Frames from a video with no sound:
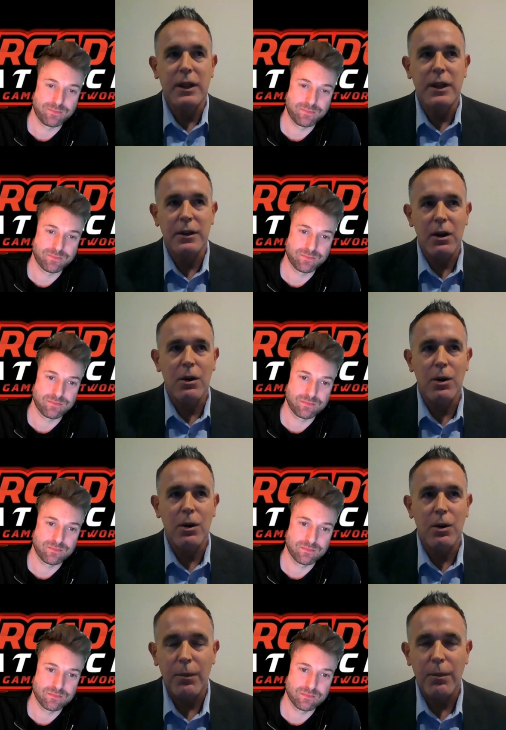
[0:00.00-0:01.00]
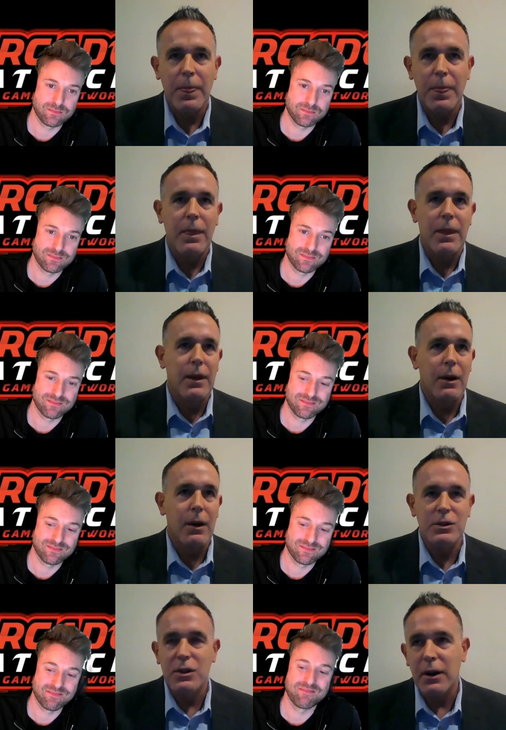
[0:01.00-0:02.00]
Speaker 1: was let go, I
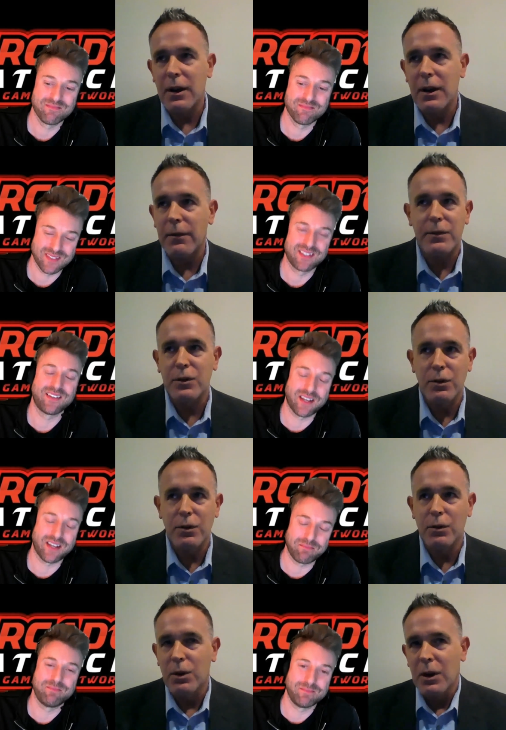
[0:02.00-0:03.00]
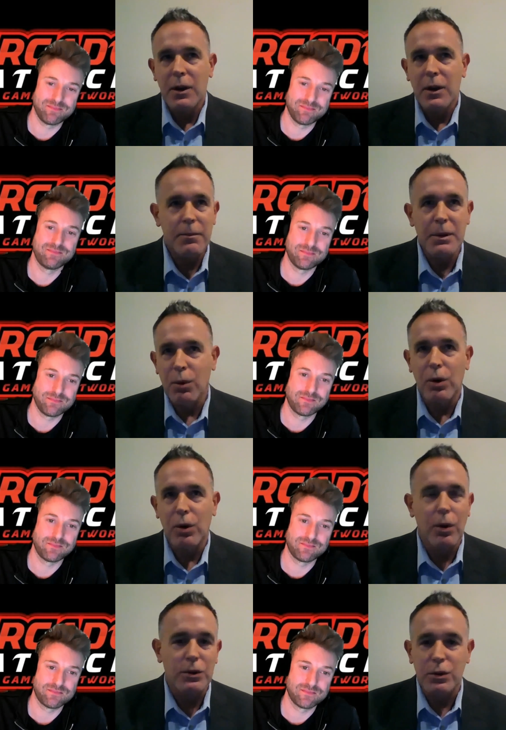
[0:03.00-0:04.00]
was young enough to be
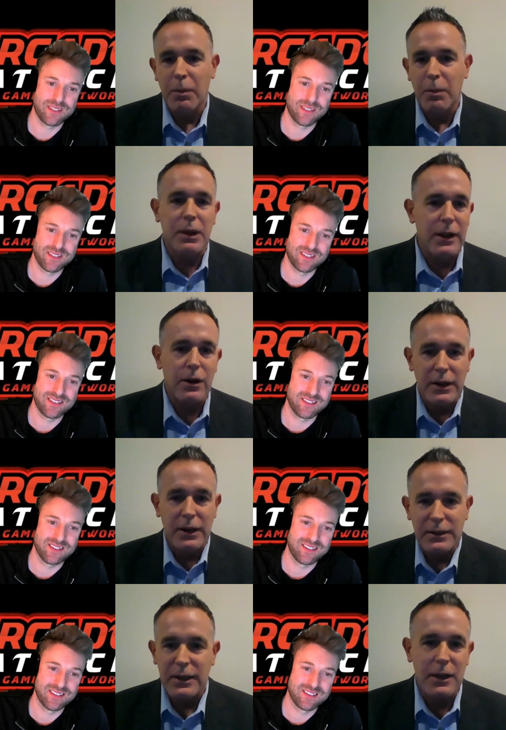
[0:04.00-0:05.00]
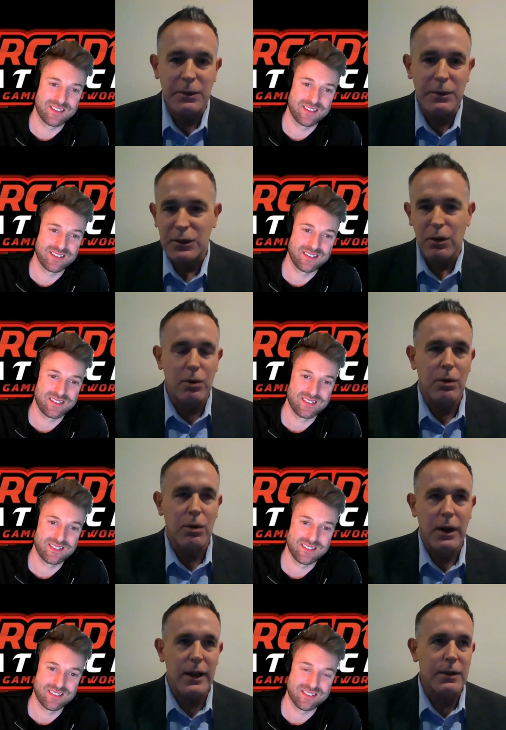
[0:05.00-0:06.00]
more loyal to a player than a team. And
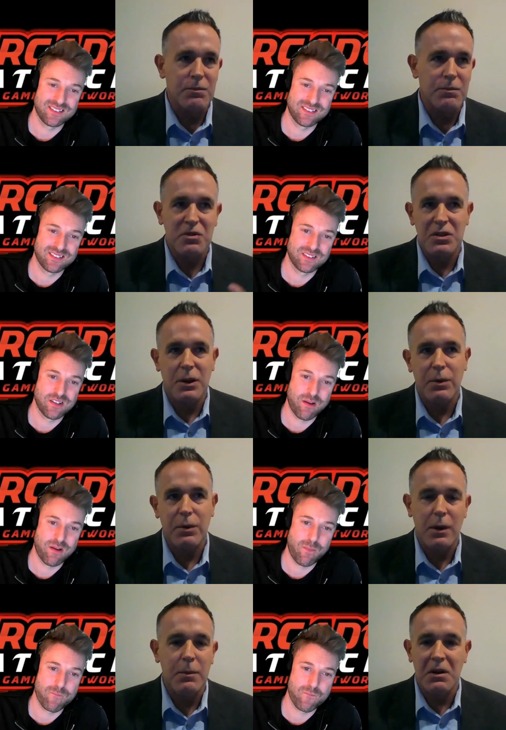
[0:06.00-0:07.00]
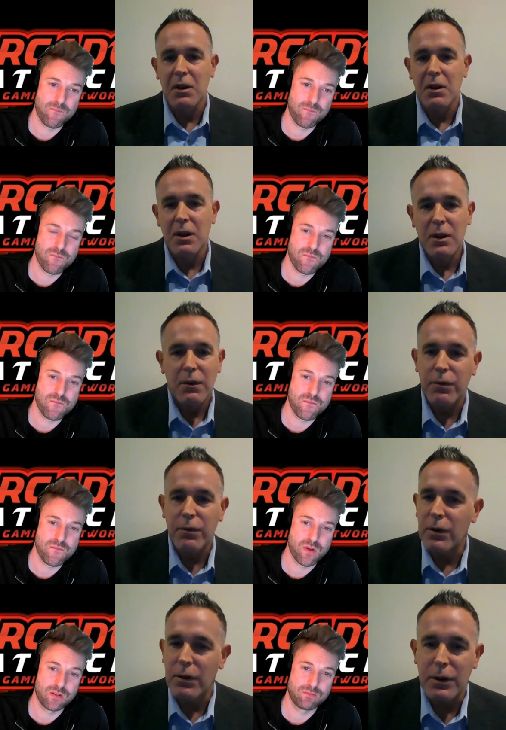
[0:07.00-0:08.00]
so I stuck with him and
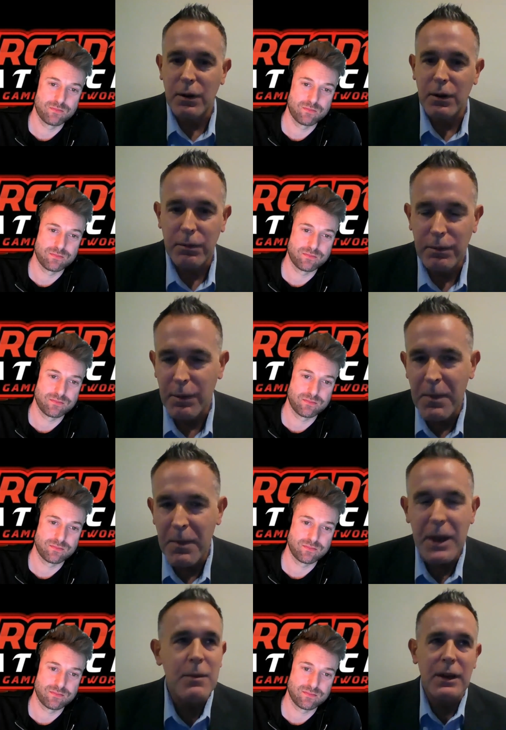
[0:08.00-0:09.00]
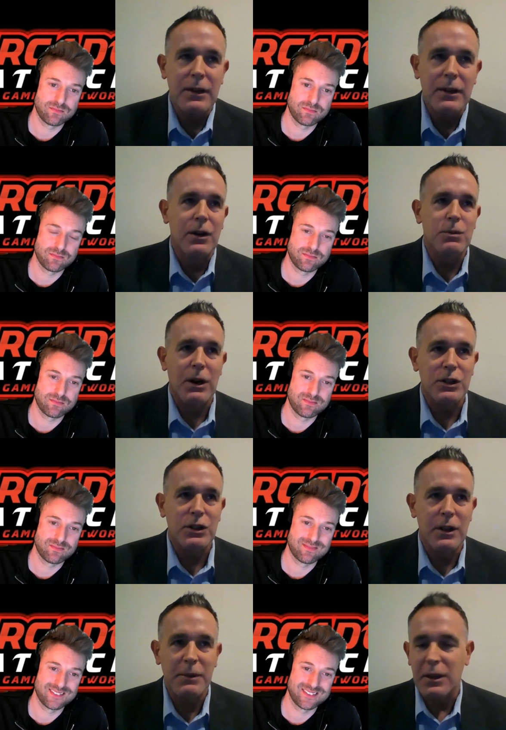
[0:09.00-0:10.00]
for, you know, the many, many years
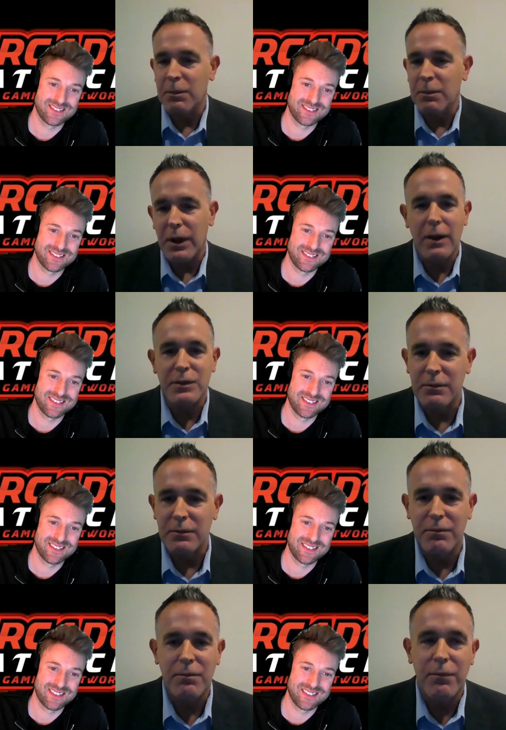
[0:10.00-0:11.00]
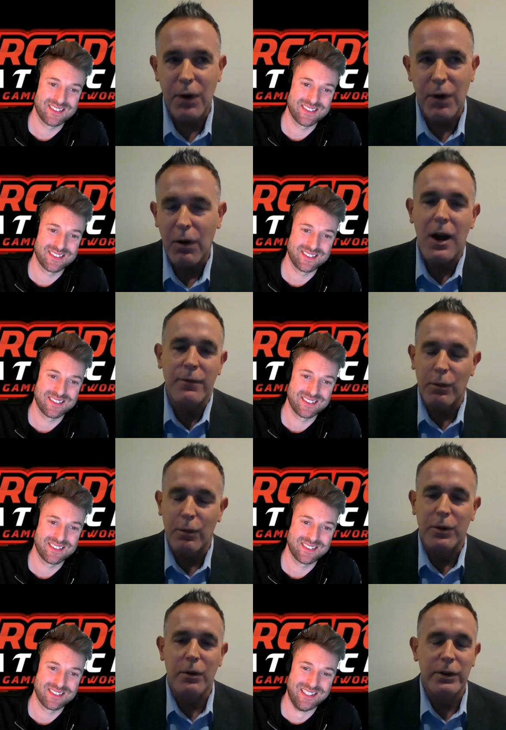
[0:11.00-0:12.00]
watching them get to the playoffs and fall off
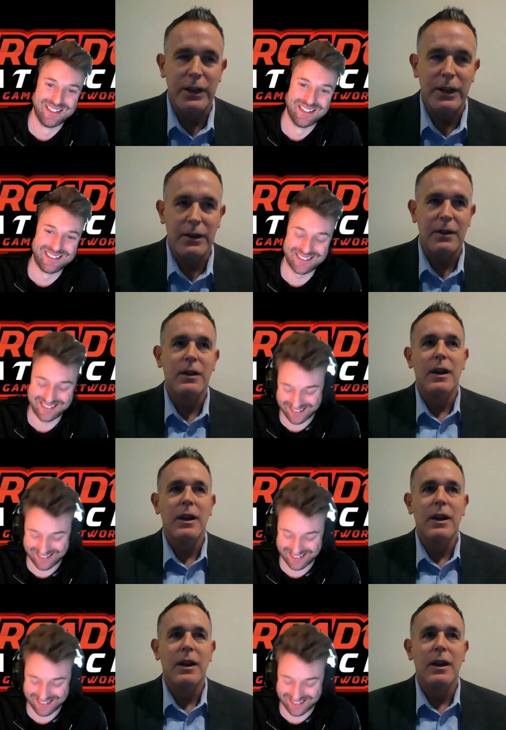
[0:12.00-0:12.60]
over and over again.